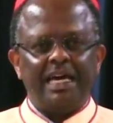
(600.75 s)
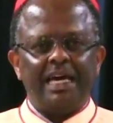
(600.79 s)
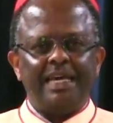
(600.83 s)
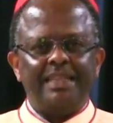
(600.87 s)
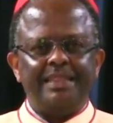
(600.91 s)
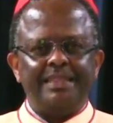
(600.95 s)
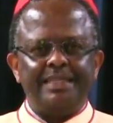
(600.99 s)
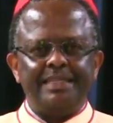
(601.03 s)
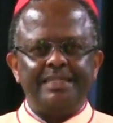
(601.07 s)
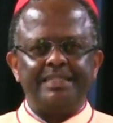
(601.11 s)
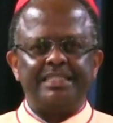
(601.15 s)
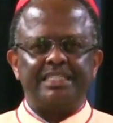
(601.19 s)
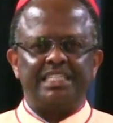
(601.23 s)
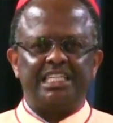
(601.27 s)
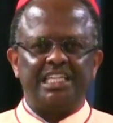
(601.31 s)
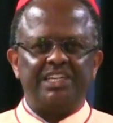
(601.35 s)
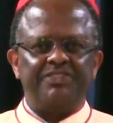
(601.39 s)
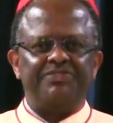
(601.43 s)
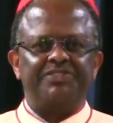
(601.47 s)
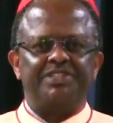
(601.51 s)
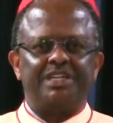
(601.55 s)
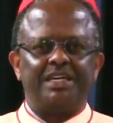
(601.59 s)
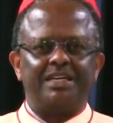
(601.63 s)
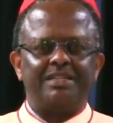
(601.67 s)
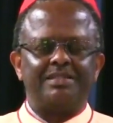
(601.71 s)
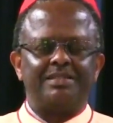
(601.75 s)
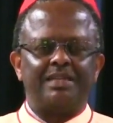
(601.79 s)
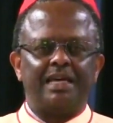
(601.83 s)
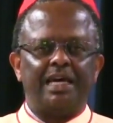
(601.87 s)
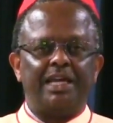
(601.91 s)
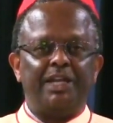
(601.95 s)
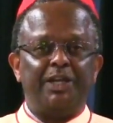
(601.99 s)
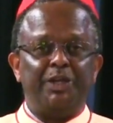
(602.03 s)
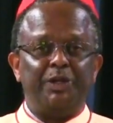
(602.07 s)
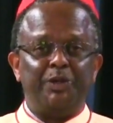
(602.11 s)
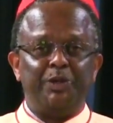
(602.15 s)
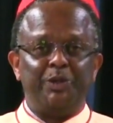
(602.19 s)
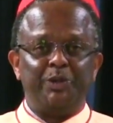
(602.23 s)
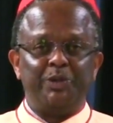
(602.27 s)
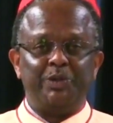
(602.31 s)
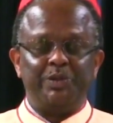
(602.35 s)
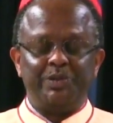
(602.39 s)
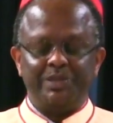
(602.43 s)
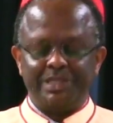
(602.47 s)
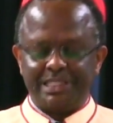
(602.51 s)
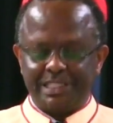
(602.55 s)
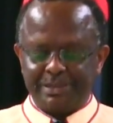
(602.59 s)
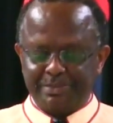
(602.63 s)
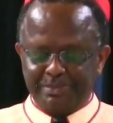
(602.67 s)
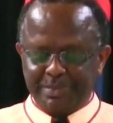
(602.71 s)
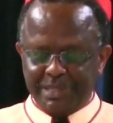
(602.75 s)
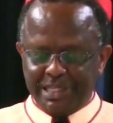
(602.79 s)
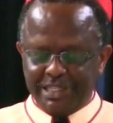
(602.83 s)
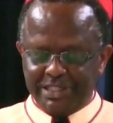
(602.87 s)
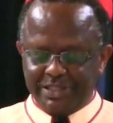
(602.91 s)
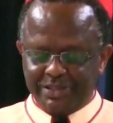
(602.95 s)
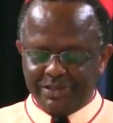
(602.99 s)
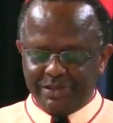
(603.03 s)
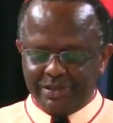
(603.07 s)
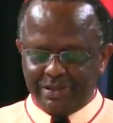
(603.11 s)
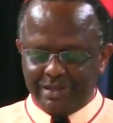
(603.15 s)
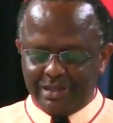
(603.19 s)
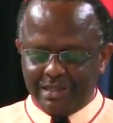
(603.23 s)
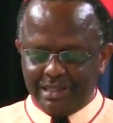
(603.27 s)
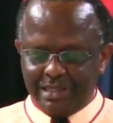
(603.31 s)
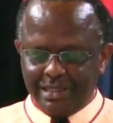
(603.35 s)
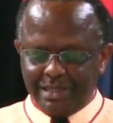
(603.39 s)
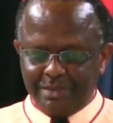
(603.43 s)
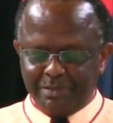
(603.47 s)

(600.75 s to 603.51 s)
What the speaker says: And this gives us a new spiritual